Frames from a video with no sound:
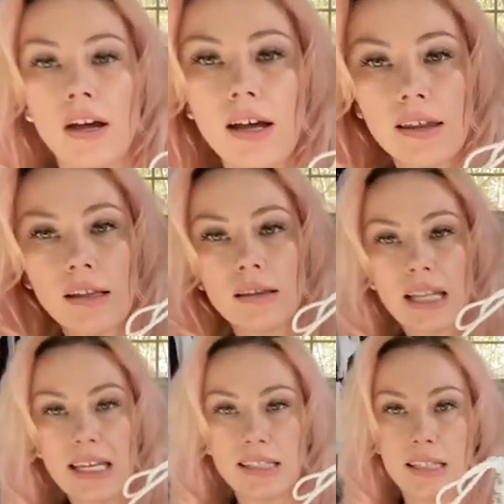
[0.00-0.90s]
the
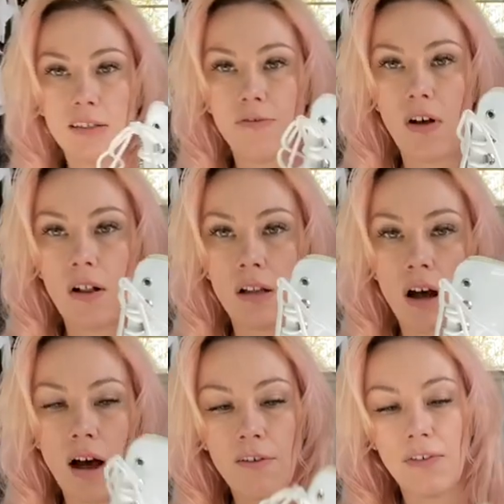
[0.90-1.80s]
laces fall
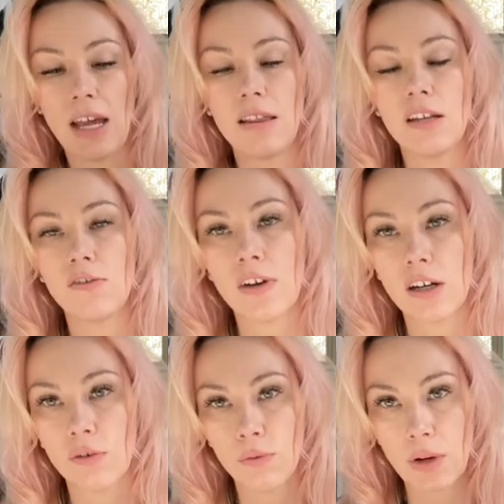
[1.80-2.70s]
off, and then you've got to
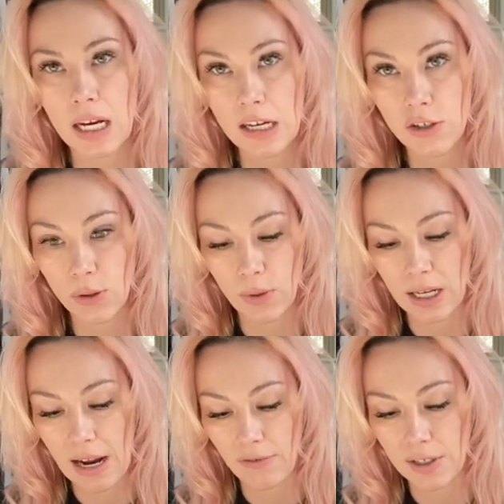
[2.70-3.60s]
redo it
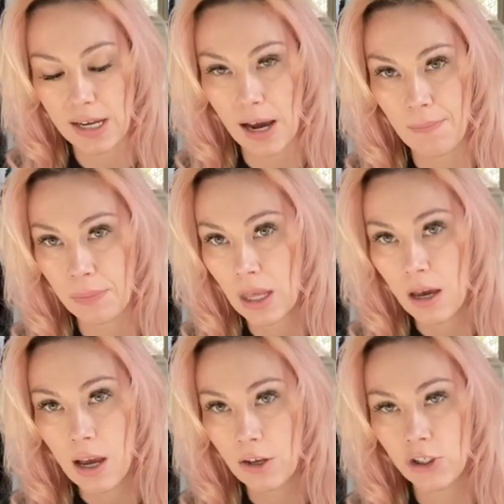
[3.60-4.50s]
every time.
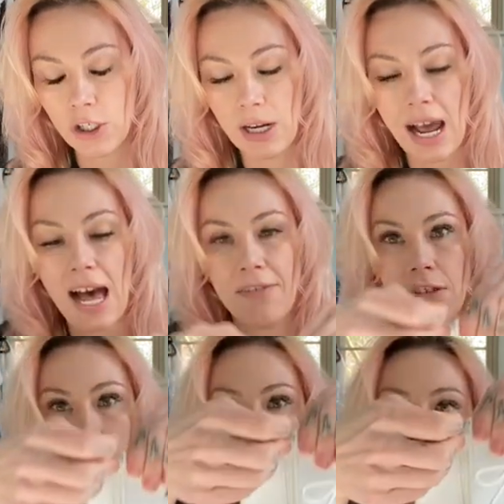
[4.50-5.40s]
You shouldn't have to
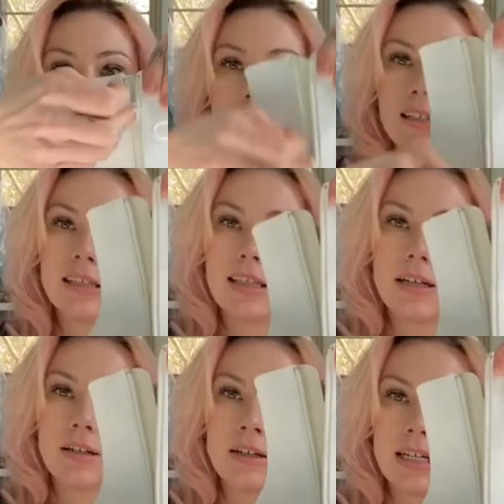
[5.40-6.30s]
do that because
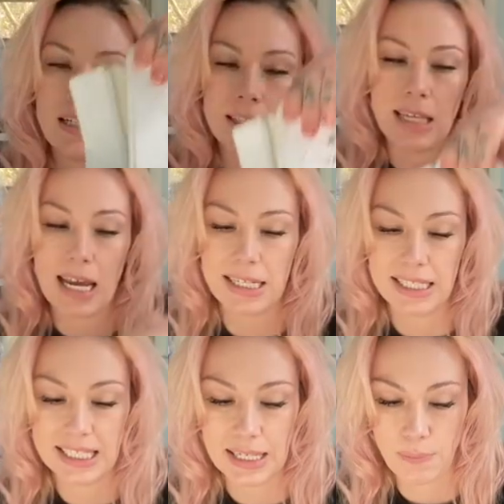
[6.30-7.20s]
there is a
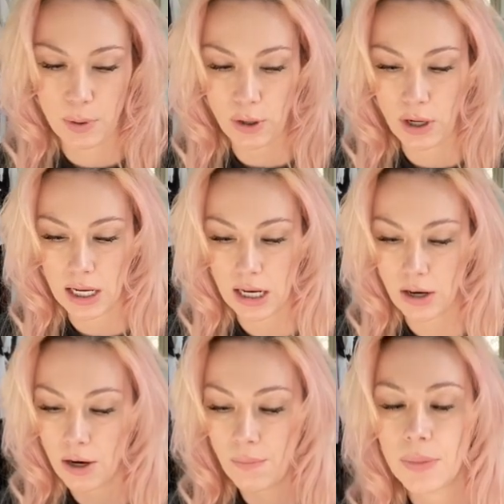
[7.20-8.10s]
zipper
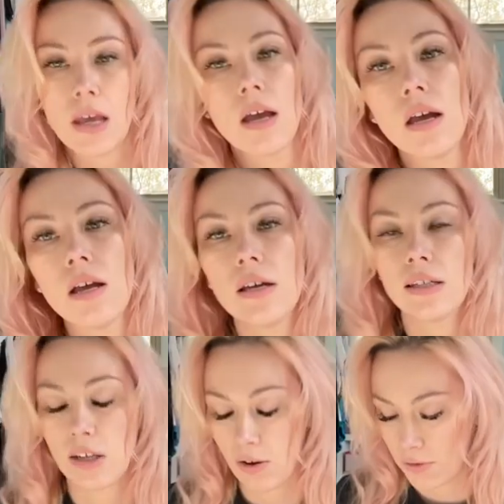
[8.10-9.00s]
here.
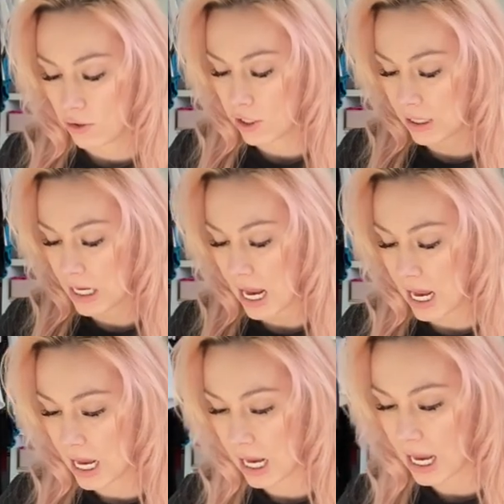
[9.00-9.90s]
So if you just
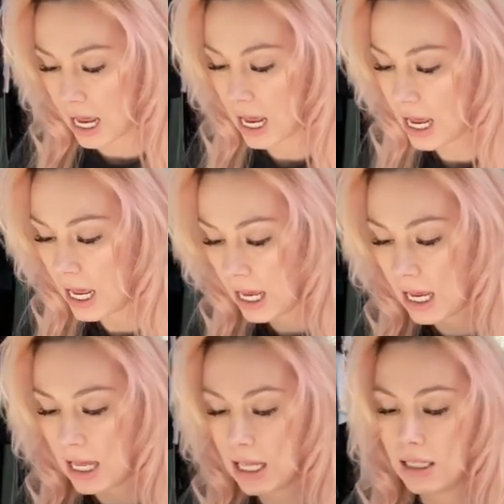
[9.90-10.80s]
take a
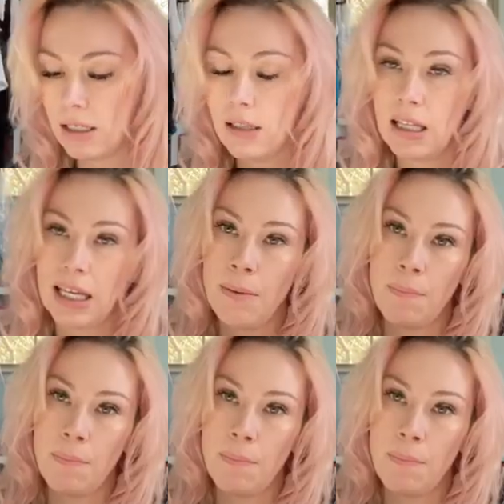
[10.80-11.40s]
little clamp